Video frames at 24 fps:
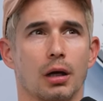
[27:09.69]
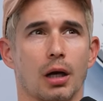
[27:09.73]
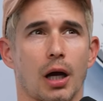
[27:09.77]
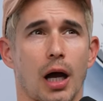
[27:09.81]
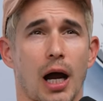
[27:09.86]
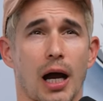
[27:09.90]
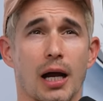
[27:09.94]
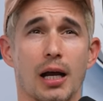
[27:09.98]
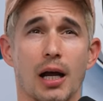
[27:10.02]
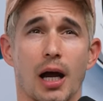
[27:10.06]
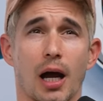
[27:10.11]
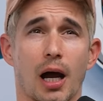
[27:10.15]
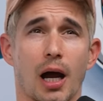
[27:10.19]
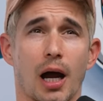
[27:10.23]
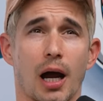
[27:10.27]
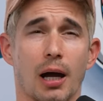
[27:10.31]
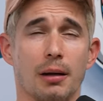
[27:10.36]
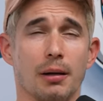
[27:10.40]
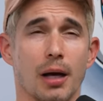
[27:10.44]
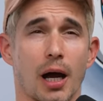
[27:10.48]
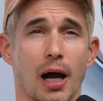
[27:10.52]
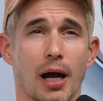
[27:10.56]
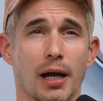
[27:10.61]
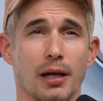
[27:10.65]
I
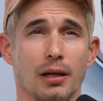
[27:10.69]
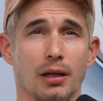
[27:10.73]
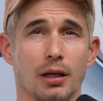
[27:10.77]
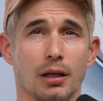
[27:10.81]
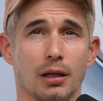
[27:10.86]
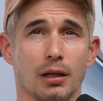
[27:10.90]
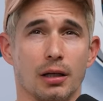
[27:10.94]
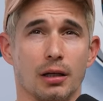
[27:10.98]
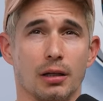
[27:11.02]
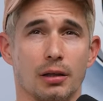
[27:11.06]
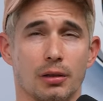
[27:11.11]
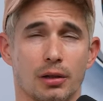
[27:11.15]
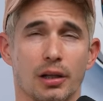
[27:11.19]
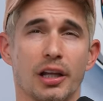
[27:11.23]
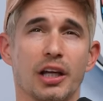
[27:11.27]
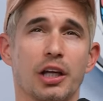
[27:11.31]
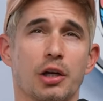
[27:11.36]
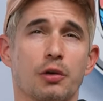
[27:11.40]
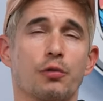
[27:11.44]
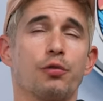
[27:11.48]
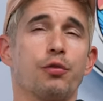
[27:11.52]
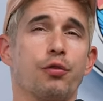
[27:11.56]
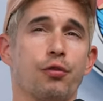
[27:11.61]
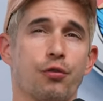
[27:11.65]
I I Eh,
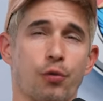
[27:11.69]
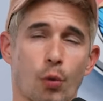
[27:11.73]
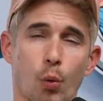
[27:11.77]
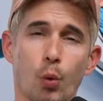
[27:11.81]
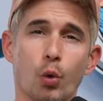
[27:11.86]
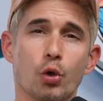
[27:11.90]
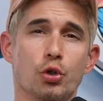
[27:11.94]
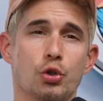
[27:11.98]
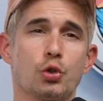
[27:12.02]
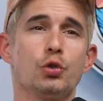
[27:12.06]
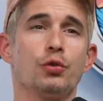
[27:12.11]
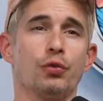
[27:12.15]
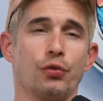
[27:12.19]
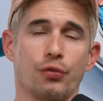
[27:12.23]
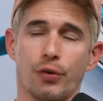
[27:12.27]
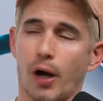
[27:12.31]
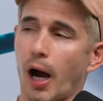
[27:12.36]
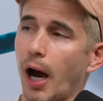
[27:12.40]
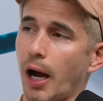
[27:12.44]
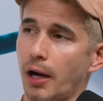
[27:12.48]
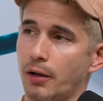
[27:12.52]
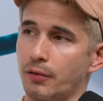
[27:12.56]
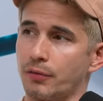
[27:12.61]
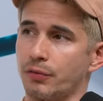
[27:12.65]
like four to
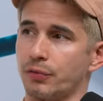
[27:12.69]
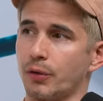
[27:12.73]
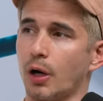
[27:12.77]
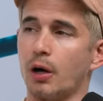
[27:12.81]
five